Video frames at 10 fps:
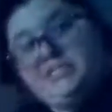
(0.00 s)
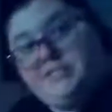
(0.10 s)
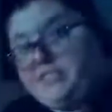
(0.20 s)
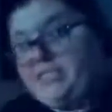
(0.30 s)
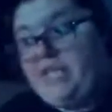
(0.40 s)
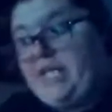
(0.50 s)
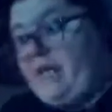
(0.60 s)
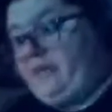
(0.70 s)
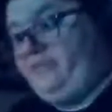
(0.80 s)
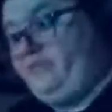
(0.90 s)
they're
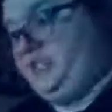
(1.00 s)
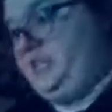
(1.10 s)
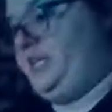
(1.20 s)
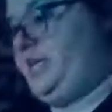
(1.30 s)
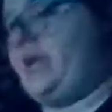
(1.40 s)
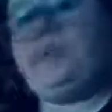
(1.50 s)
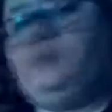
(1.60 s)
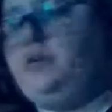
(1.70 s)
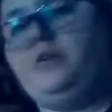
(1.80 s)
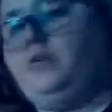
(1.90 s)
celiac. If you're celiac,
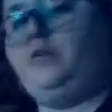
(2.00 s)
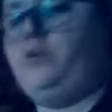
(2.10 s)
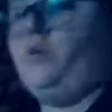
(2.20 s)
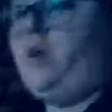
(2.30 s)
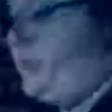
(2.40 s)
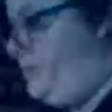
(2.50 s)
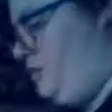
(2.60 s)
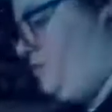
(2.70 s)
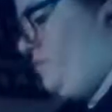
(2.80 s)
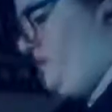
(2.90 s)
you don't
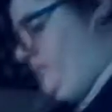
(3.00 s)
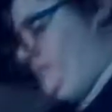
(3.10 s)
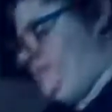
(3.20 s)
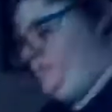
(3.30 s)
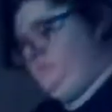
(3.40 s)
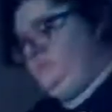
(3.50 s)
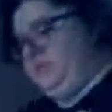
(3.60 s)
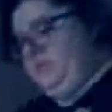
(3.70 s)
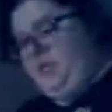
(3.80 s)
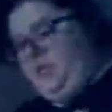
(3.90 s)
want this.
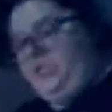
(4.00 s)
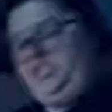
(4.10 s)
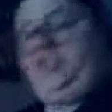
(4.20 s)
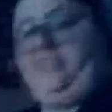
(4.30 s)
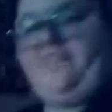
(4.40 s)
Unless you can